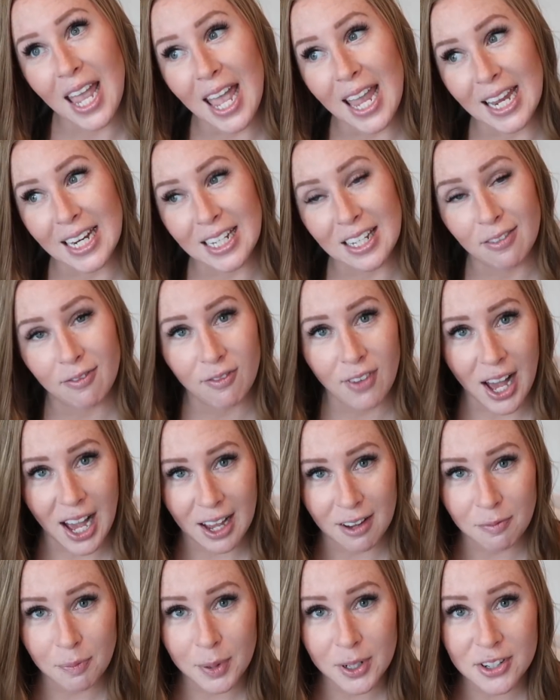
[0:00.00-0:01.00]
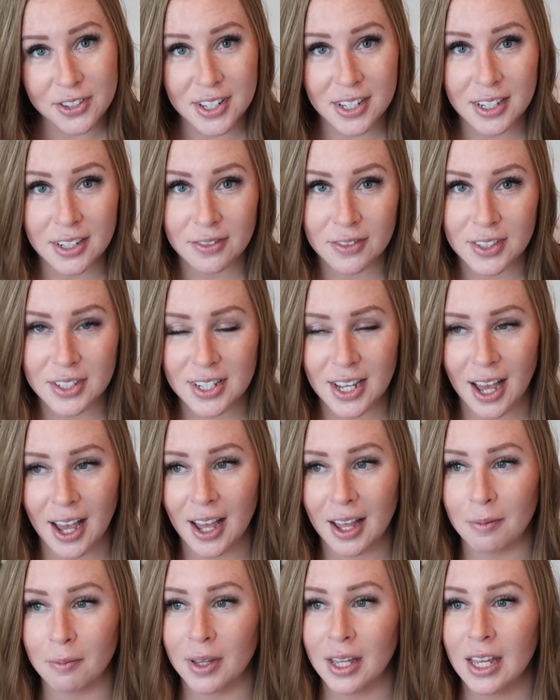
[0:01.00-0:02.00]
85% of the
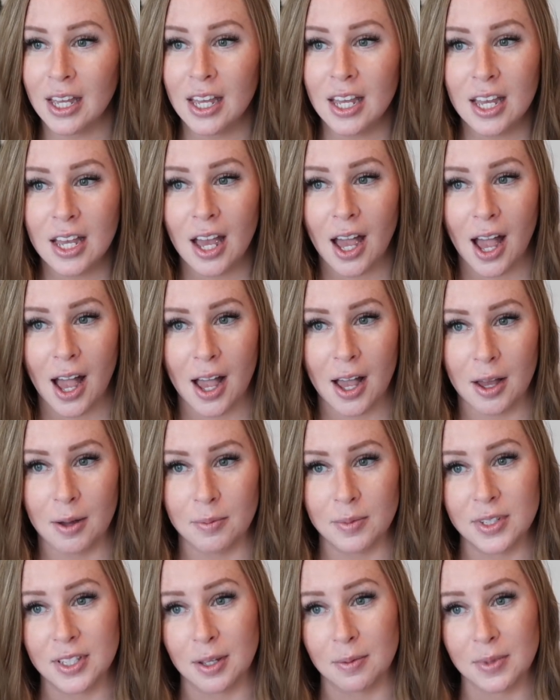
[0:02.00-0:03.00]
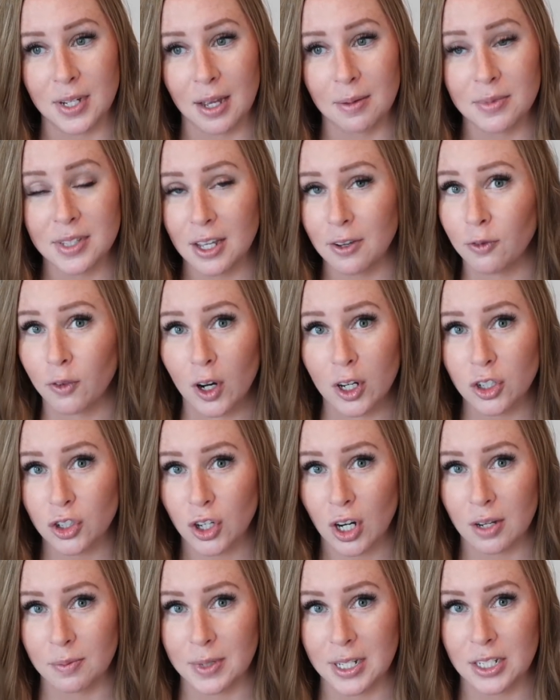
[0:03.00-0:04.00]
time. Sometimes they
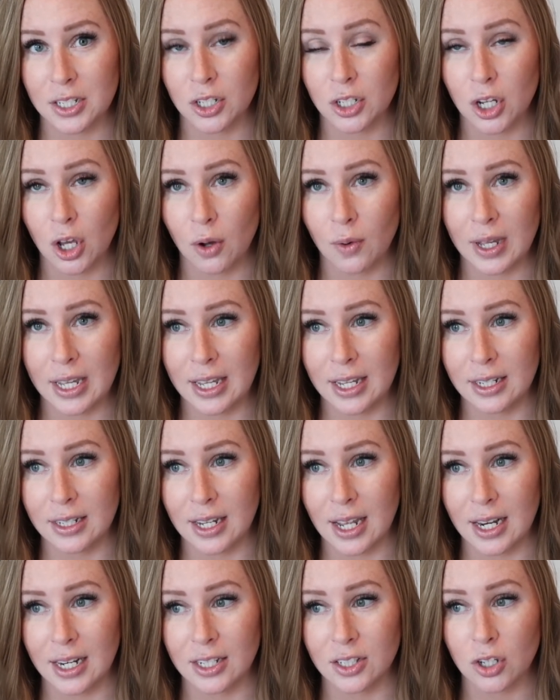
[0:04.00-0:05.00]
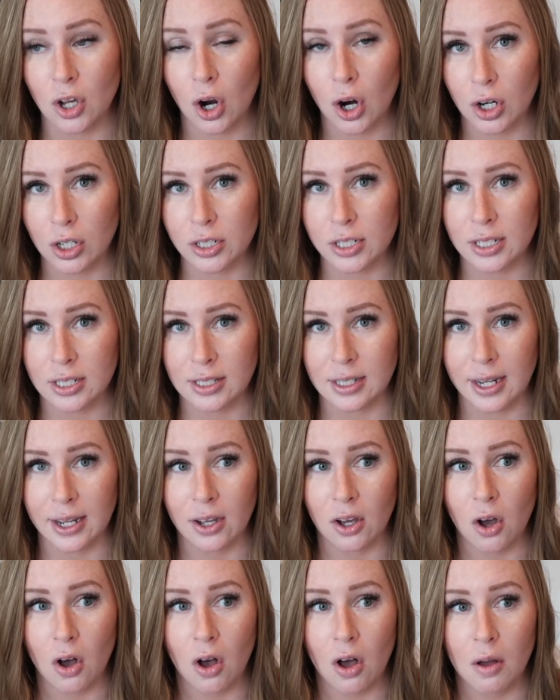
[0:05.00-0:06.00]
frustrate me to no end, and it's hard to stay
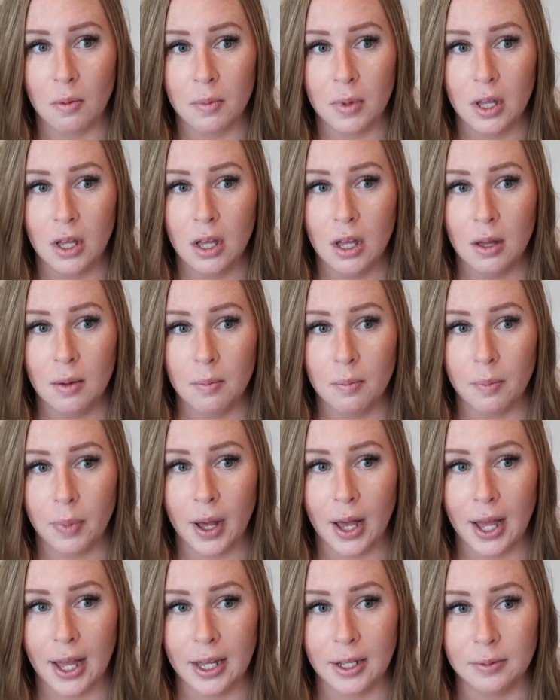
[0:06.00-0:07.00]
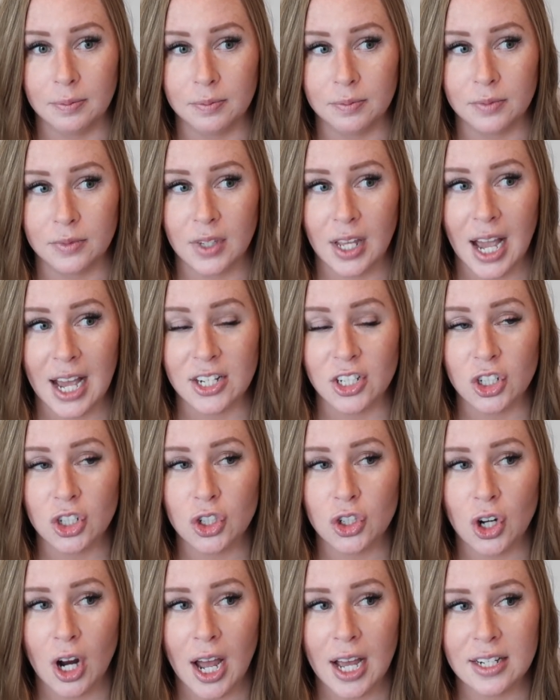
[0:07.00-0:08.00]
calm, but I
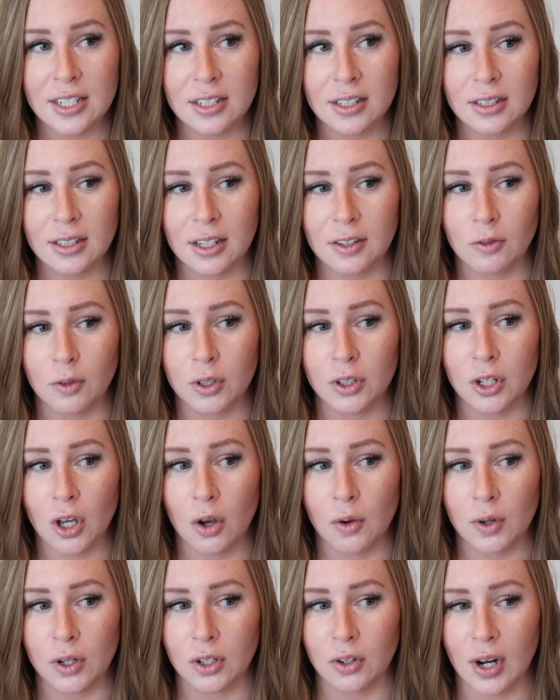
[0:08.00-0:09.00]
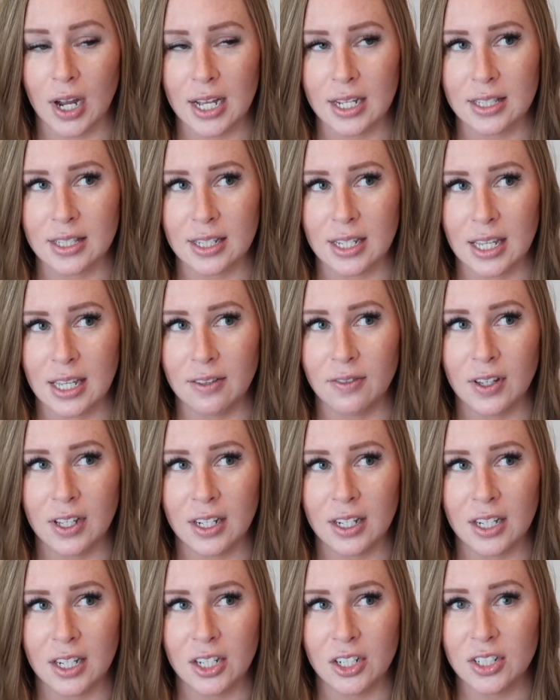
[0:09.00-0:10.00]
just try to live with no regrets,
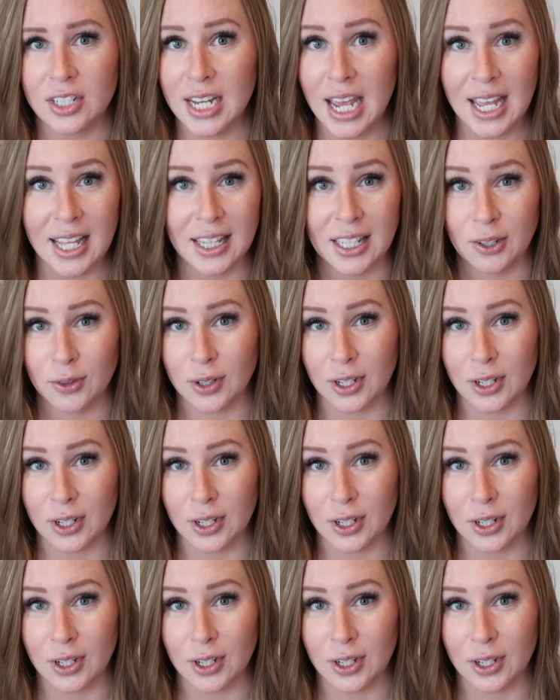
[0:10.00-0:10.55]
even daily